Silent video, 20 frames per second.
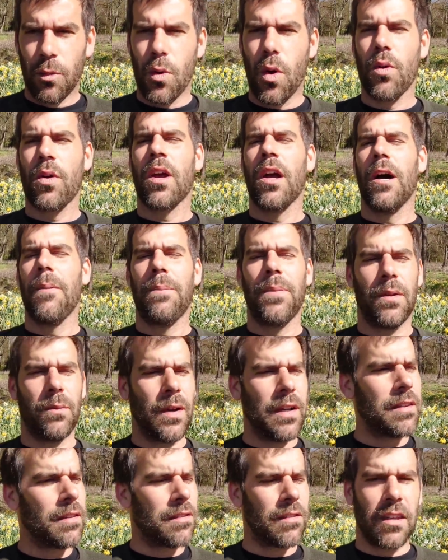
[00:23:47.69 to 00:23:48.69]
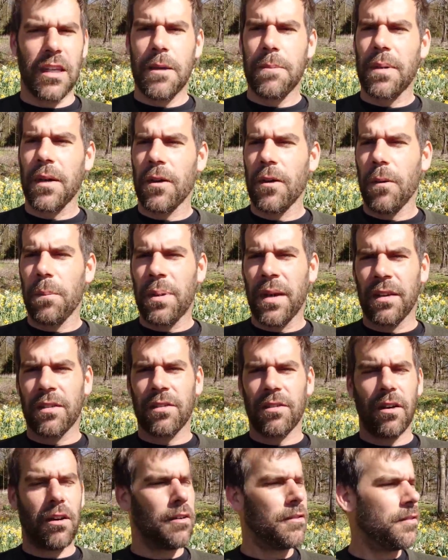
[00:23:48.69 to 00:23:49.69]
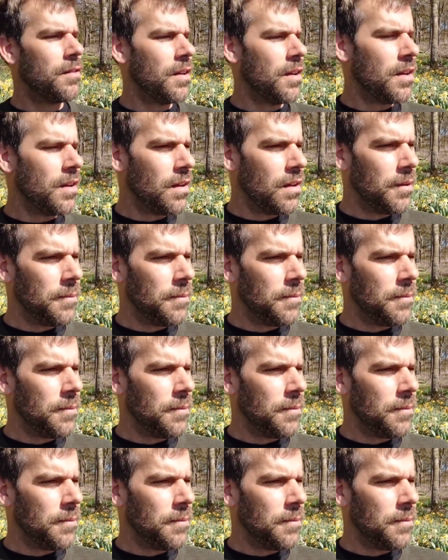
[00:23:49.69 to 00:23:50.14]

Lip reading: woke up and went to sleep and got pissed off.